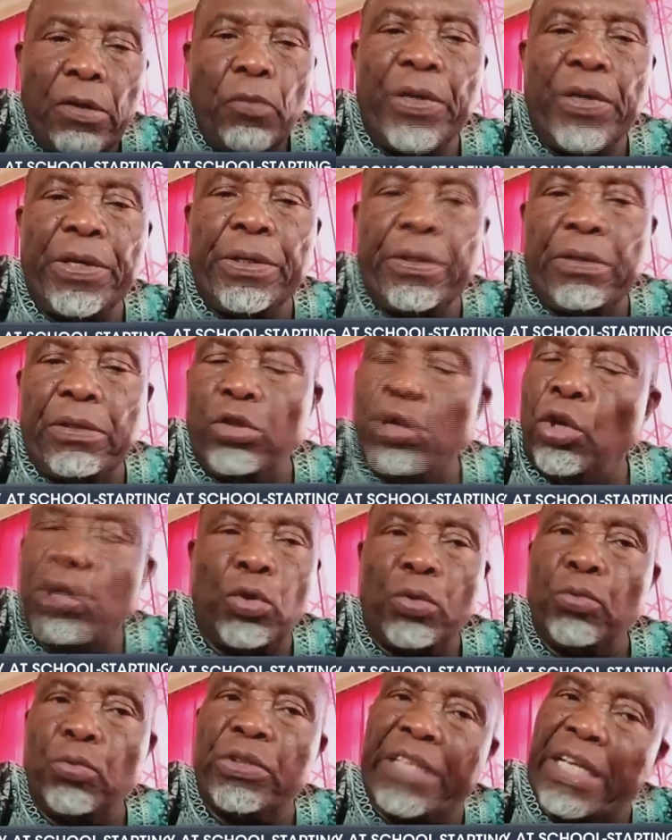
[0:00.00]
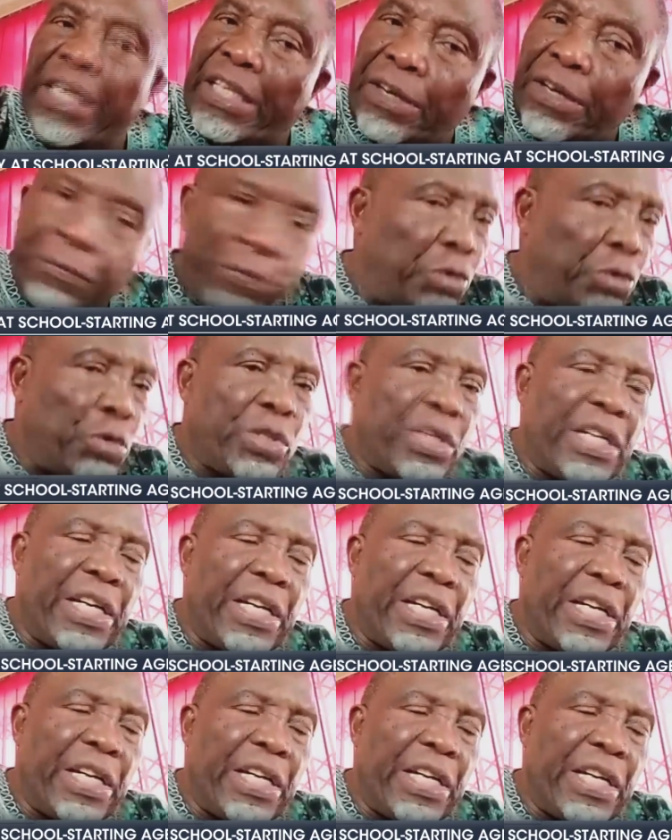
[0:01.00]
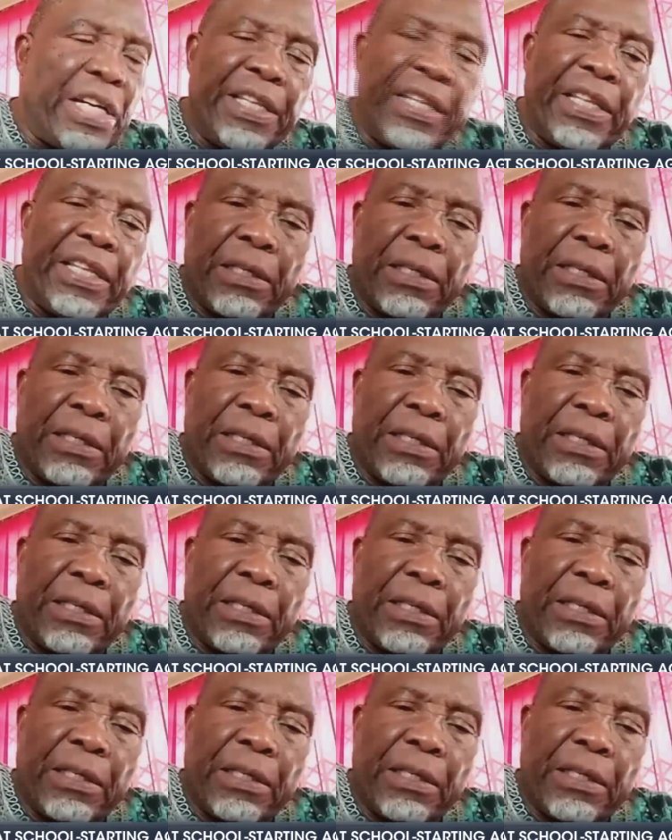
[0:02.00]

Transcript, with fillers: We no, then refuse anything.